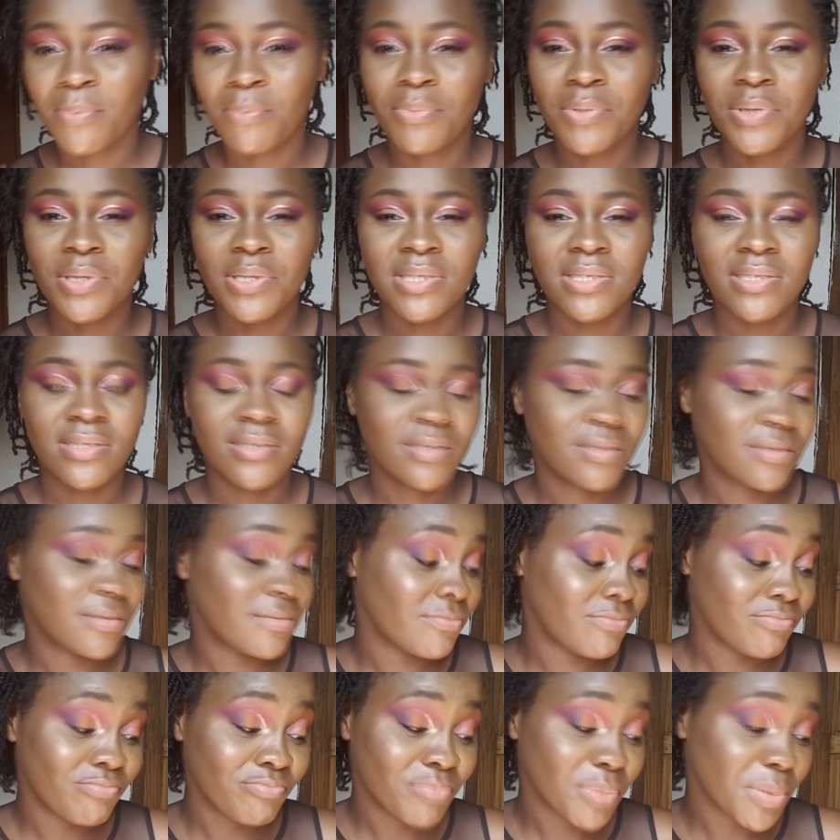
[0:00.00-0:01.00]

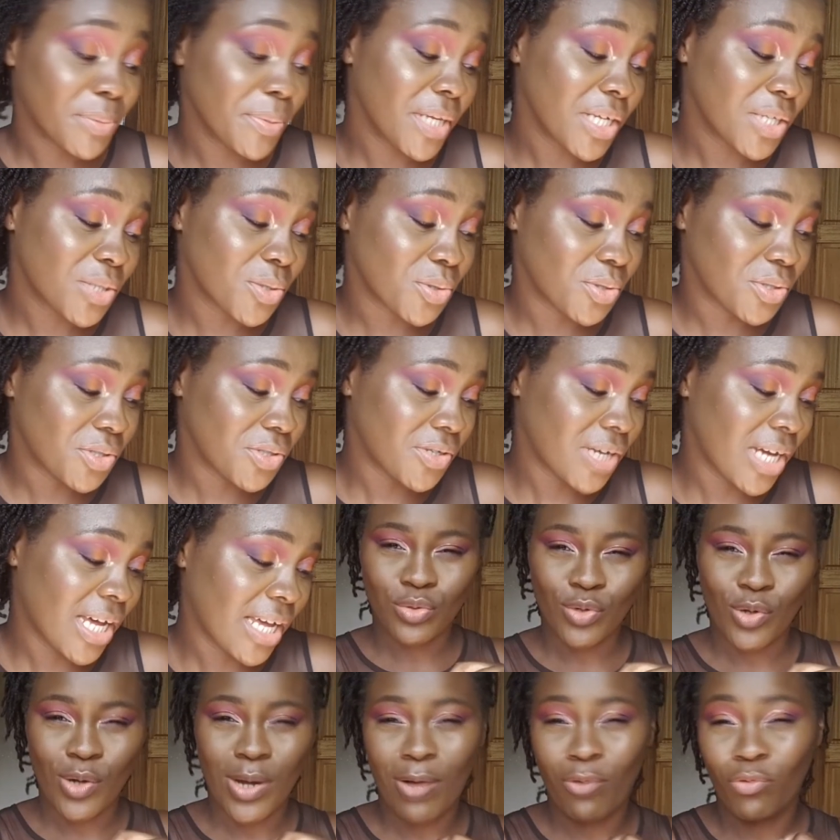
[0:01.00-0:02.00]
but maybe I should try,
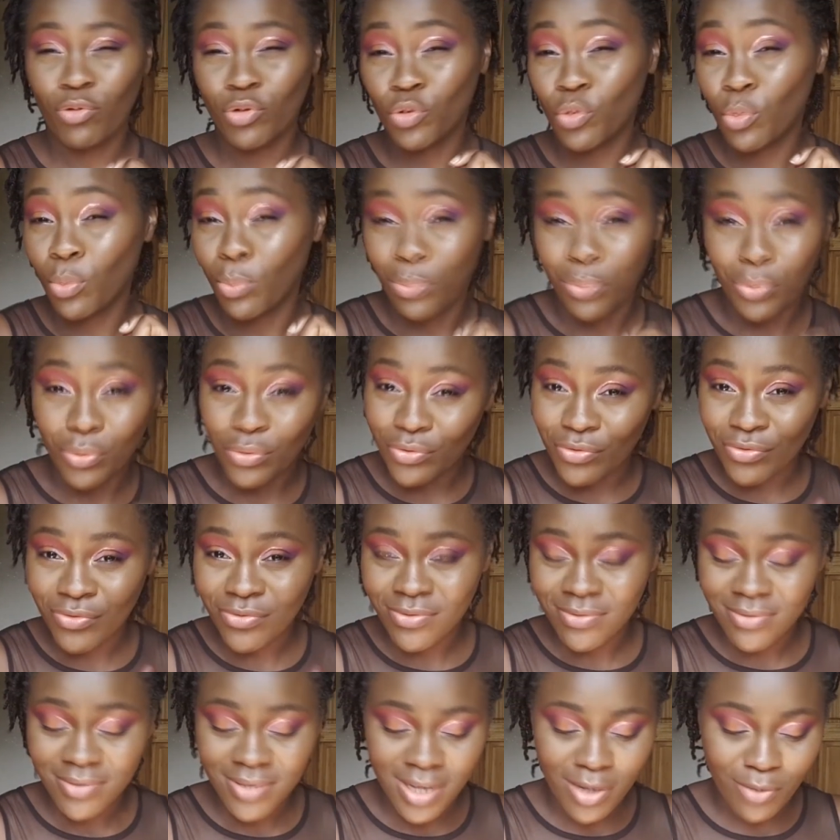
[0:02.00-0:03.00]
or I will do
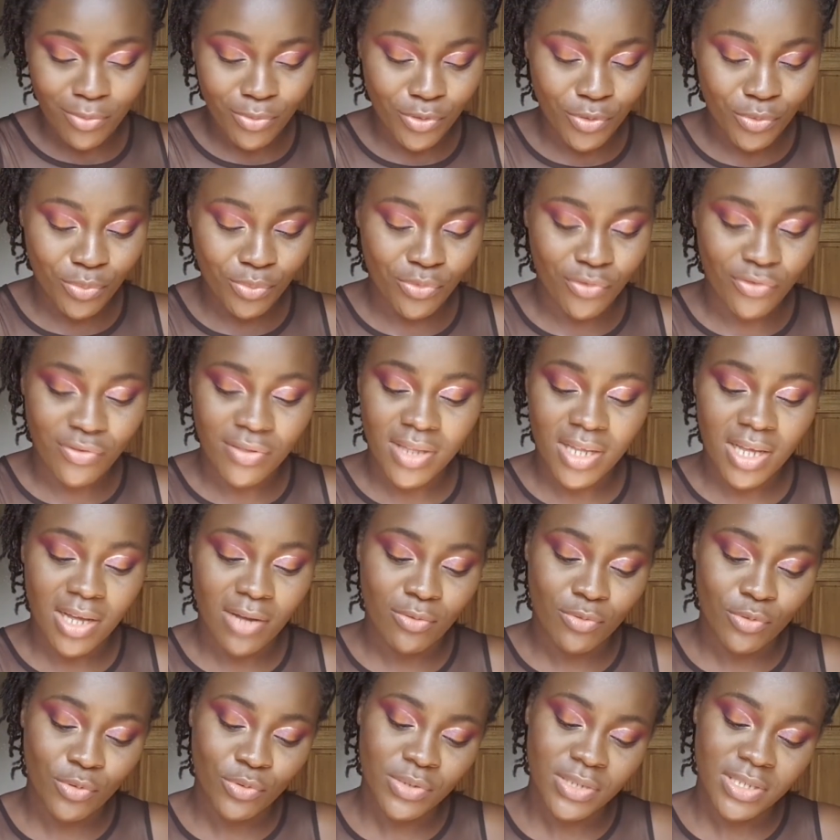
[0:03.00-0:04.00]
both.
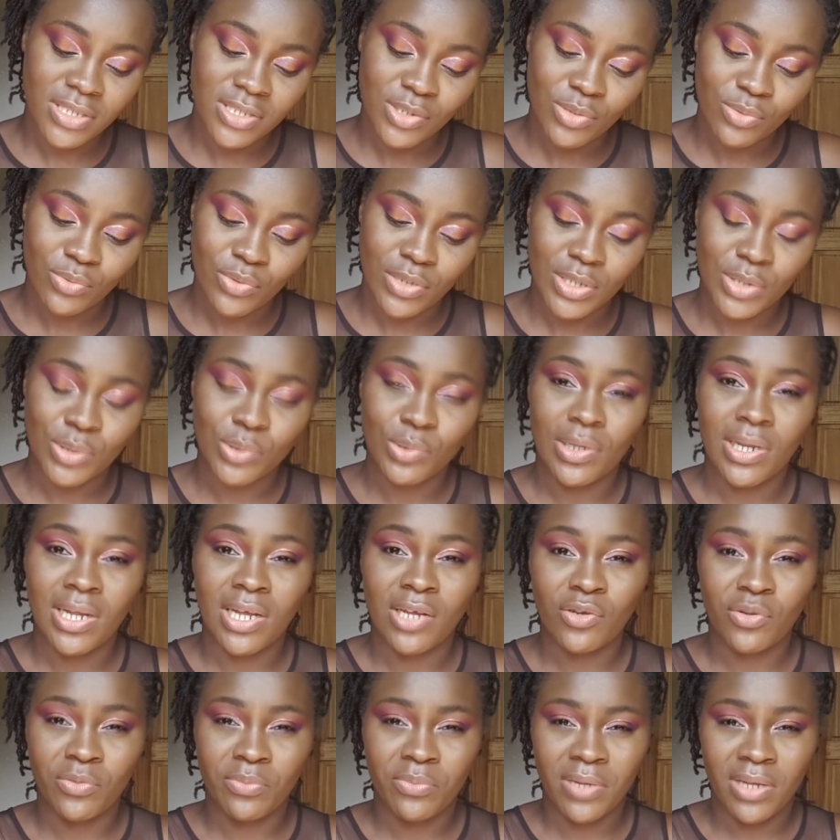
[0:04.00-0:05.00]
I will use this one to
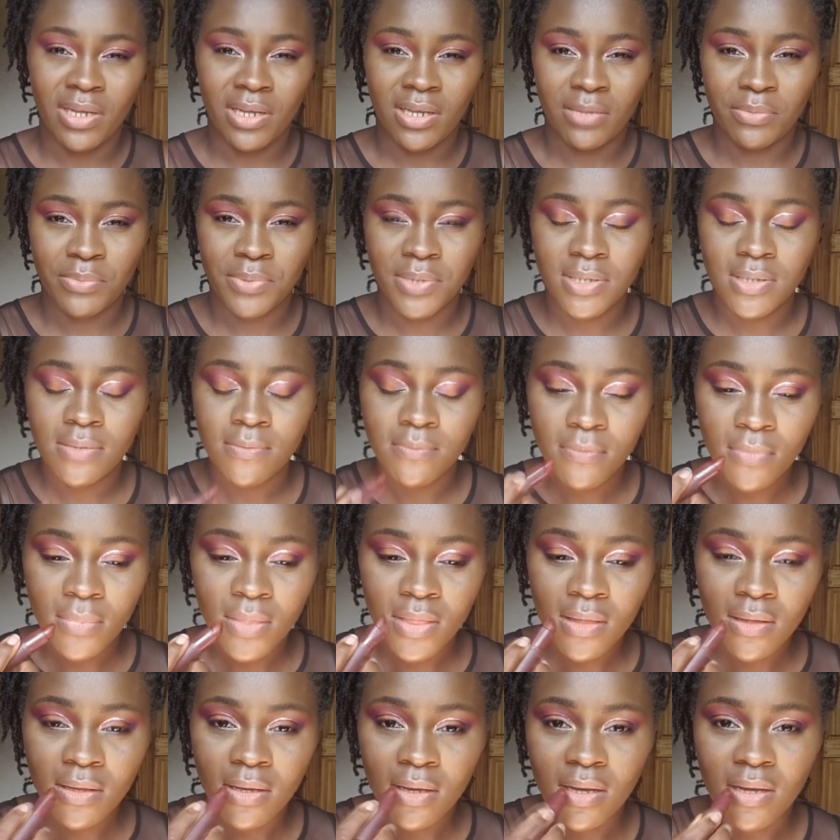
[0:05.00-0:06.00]
line up my lips,
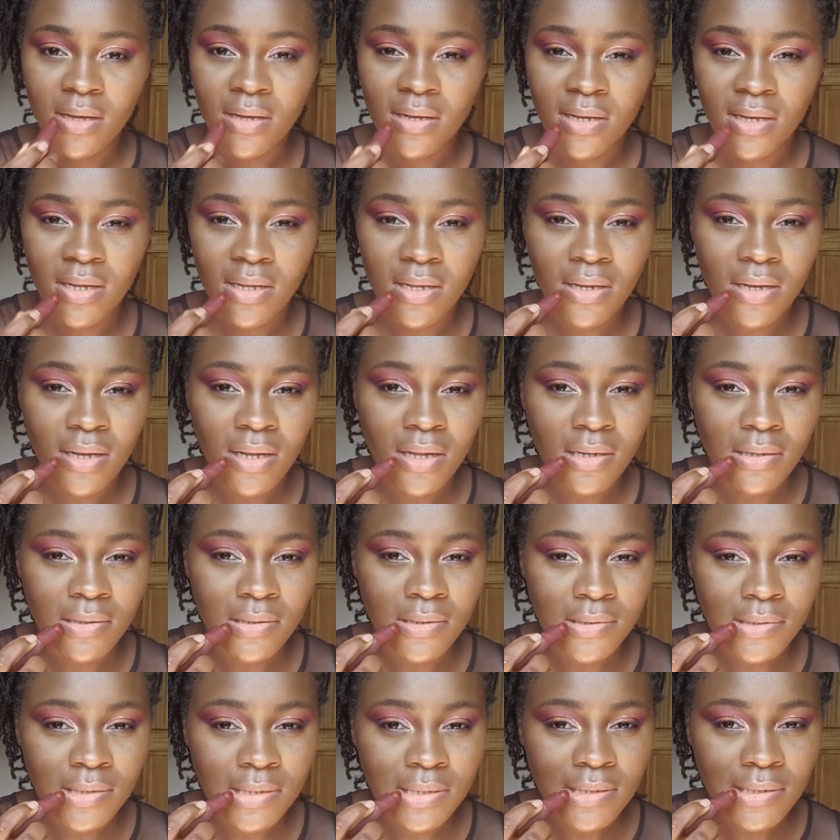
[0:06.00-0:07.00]
and then
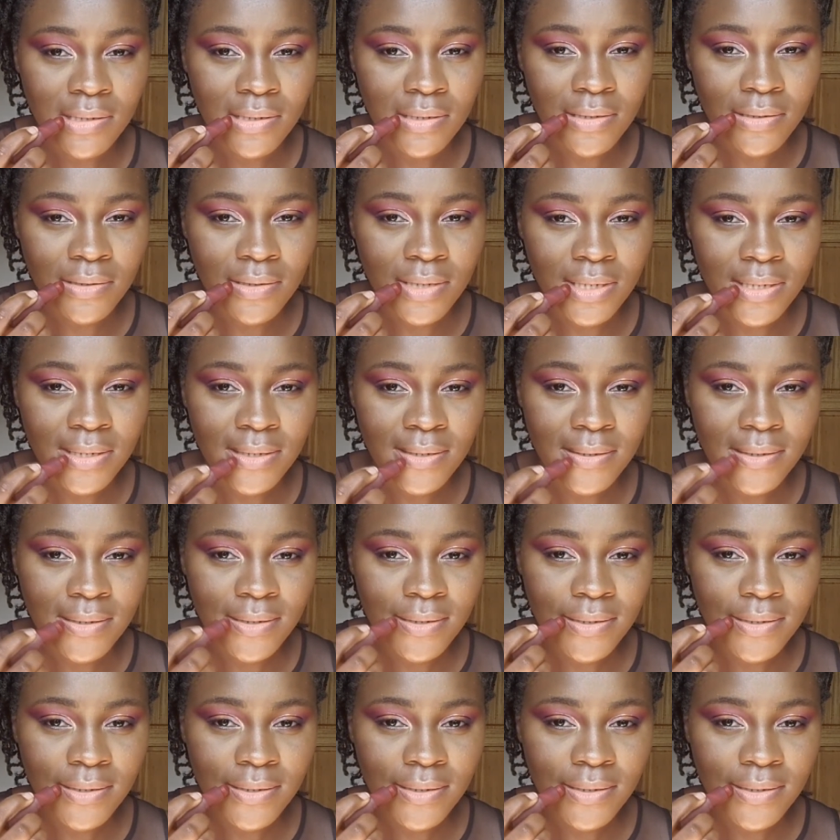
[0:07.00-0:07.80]
I'll use the other one